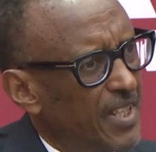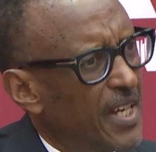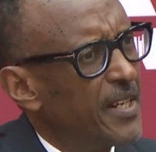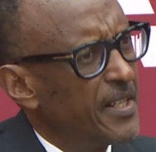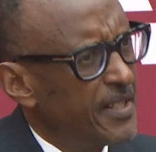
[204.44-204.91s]

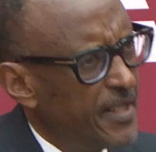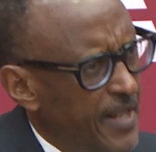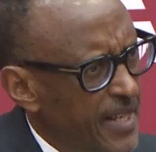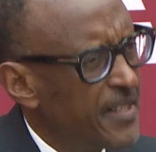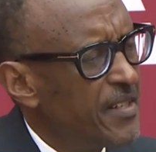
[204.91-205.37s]
and
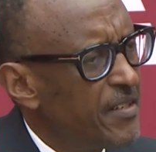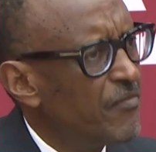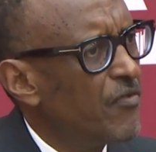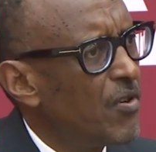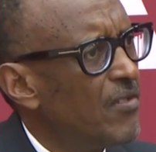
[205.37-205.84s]
doesn't
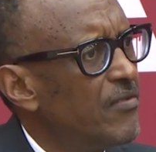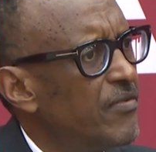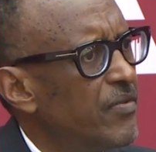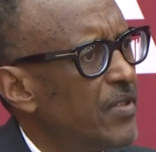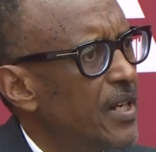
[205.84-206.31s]

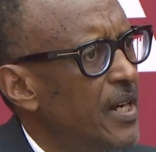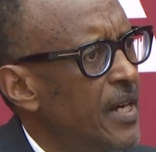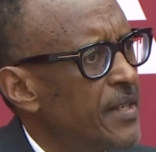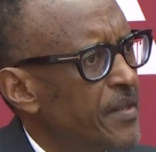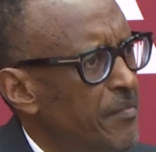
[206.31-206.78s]
involve
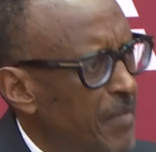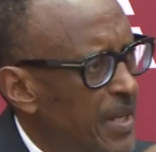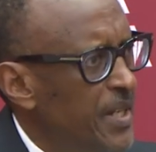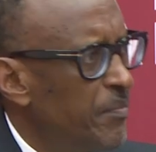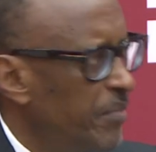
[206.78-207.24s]
as
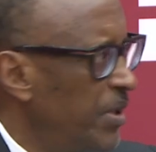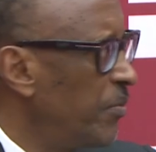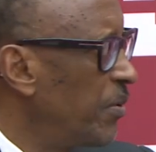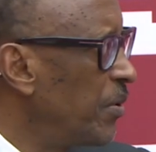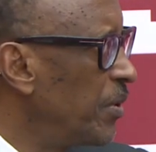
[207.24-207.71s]
many
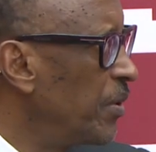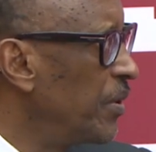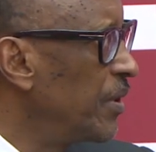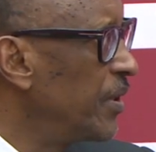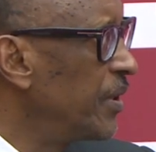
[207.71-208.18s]

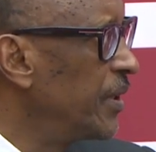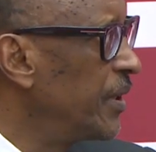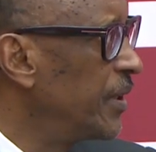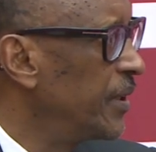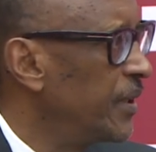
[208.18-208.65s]

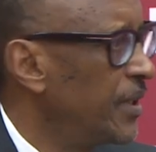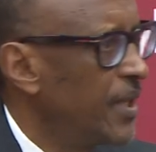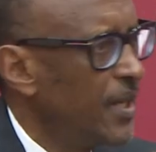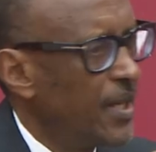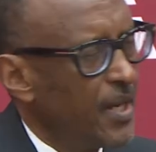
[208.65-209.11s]
people
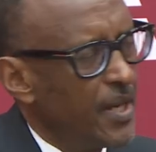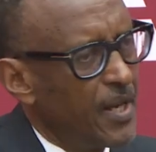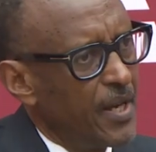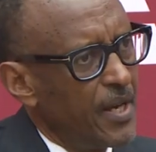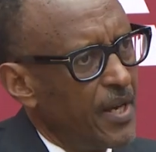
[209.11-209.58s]

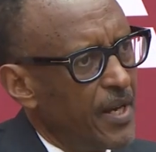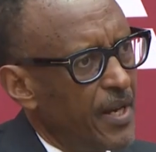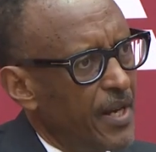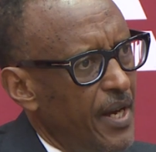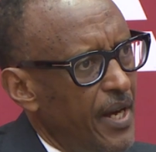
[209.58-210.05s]

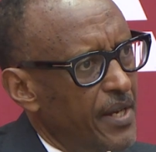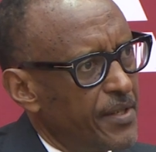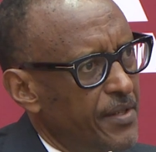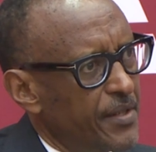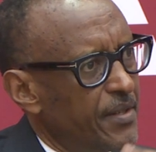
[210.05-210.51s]

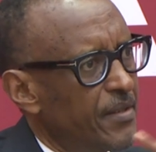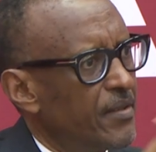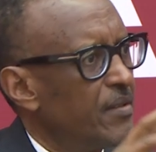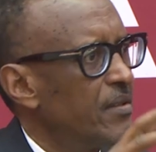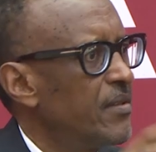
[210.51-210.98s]
as
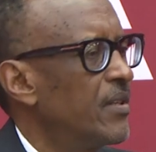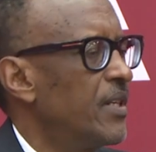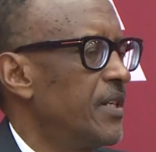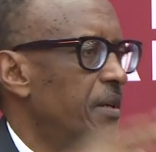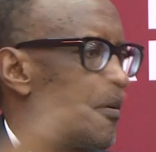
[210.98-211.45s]

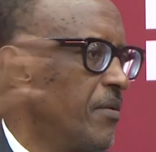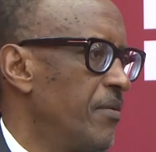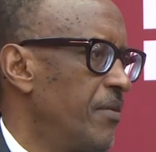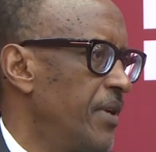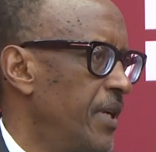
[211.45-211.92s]
later
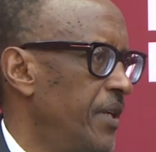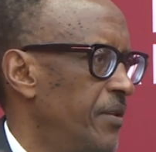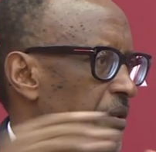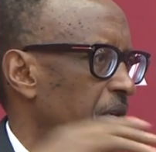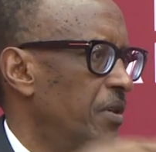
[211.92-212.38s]
on when I
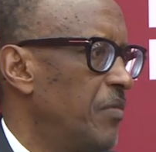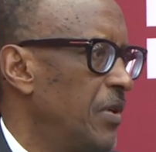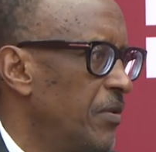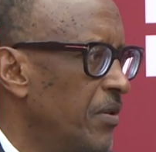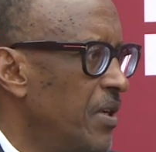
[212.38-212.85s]
talk
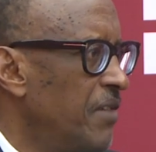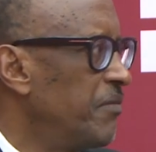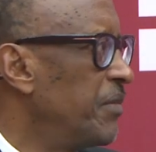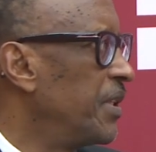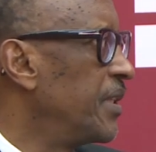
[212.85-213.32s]
about
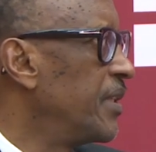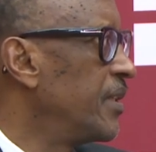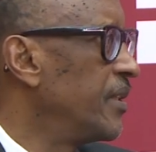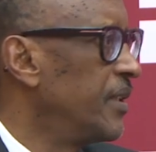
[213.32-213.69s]
government,